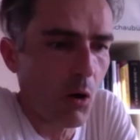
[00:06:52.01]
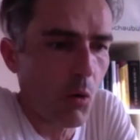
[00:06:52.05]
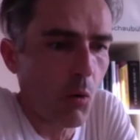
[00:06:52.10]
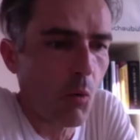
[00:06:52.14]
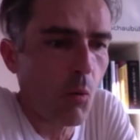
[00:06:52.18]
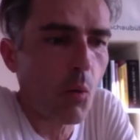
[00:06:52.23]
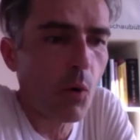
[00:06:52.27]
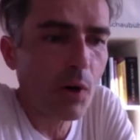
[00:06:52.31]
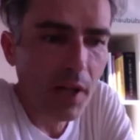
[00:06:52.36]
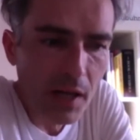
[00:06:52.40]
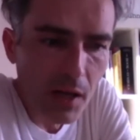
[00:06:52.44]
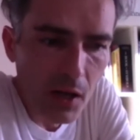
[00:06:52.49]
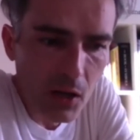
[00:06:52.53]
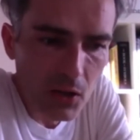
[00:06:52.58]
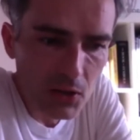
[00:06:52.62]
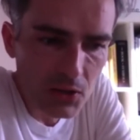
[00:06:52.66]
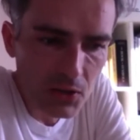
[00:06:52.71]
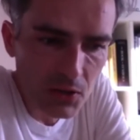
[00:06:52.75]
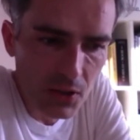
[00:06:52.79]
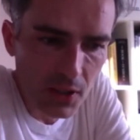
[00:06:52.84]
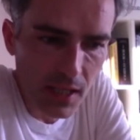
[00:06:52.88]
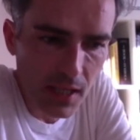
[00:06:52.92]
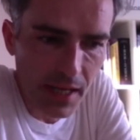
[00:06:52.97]
What I
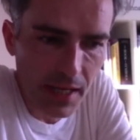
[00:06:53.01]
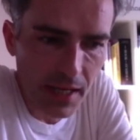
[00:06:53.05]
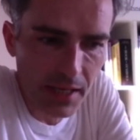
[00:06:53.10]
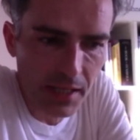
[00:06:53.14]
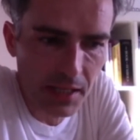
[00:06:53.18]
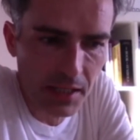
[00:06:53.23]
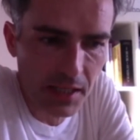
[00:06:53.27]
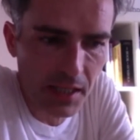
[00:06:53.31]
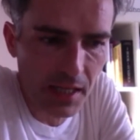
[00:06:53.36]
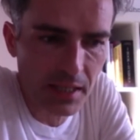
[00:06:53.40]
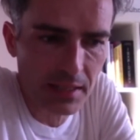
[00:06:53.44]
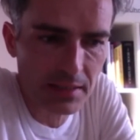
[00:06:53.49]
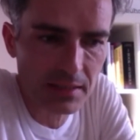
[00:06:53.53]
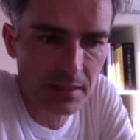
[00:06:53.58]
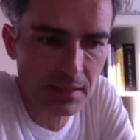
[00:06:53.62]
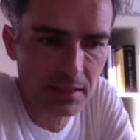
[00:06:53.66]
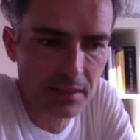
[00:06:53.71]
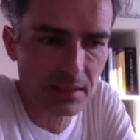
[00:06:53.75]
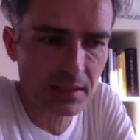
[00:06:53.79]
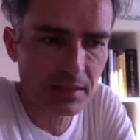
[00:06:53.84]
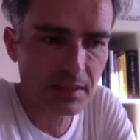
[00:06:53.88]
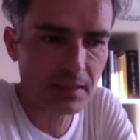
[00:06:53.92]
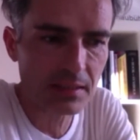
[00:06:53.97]
also like is
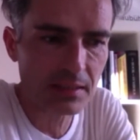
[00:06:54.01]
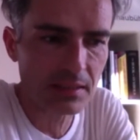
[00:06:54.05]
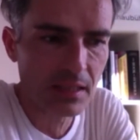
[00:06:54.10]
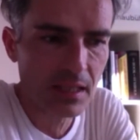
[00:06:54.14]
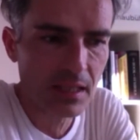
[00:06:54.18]
this